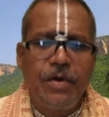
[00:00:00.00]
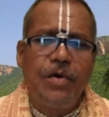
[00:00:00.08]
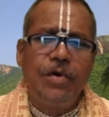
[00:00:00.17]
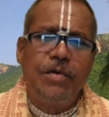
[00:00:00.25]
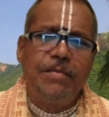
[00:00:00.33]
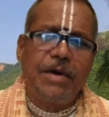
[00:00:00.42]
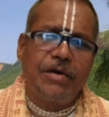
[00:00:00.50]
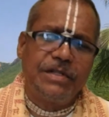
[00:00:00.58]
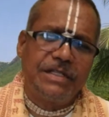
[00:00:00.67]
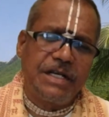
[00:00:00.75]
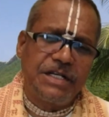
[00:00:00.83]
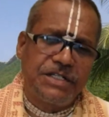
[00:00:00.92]
Oh, Bhagavad
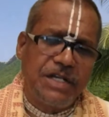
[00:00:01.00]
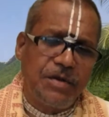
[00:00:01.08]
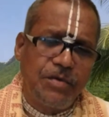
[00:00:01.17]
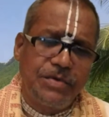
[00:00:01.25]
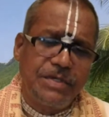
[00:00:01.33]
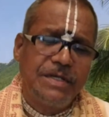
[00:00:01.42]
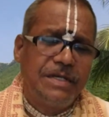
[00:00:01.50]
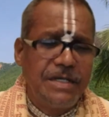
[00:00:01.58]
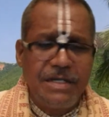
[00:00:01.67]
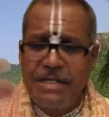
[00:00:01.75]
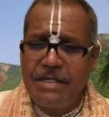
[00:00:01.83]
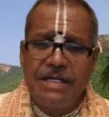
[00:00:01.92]
Gita Krishna wrote.
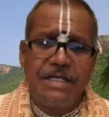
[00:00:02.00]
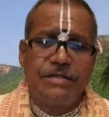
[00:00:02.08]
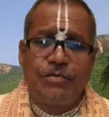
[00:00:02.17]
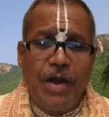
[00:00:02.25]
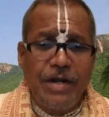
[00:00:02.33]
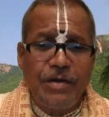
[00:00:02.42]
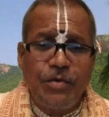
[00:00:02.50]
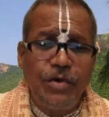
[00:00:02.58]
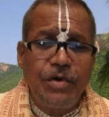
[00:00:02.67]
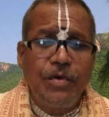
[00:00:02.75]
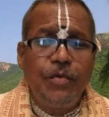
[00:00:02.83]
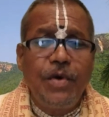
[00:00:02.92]
It's quite
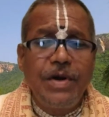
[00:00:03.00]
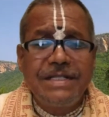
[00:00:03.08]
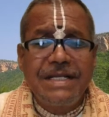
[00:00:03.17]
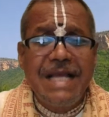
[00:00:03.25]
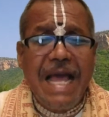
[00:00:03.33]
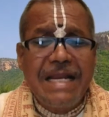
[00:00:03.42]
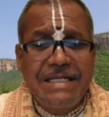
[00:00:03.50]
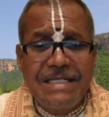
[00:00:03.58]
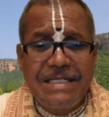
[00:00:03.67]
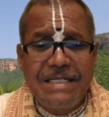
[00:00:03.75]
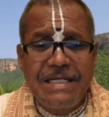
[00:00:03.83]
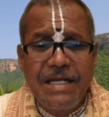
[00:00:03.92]
old. What is the
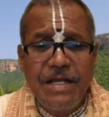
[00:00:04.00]
guarantee?